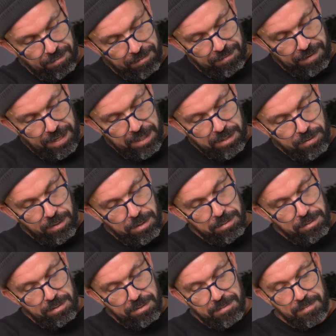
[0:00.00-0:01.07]

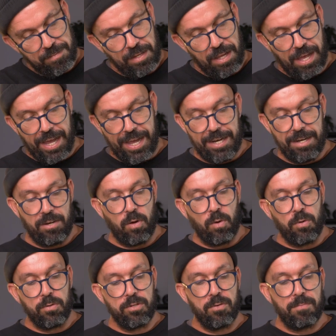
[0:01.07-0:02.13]
Velcros and
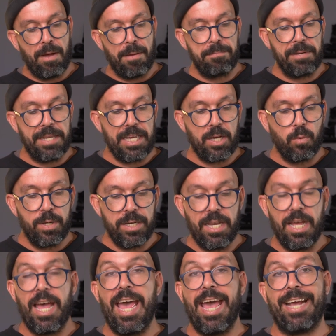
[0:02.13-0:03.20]
also by playing with
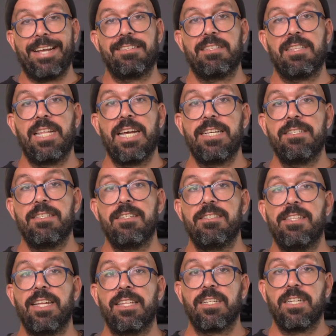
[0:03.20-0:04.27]
the X laces
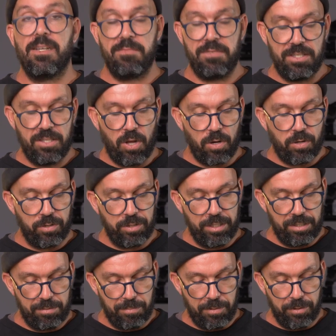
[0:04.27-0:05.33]
that come stock on
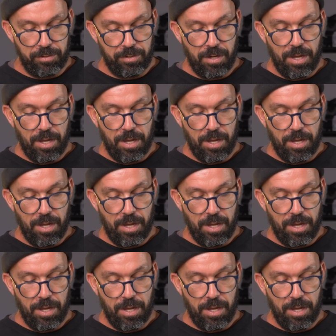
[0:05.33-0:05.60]
this boot.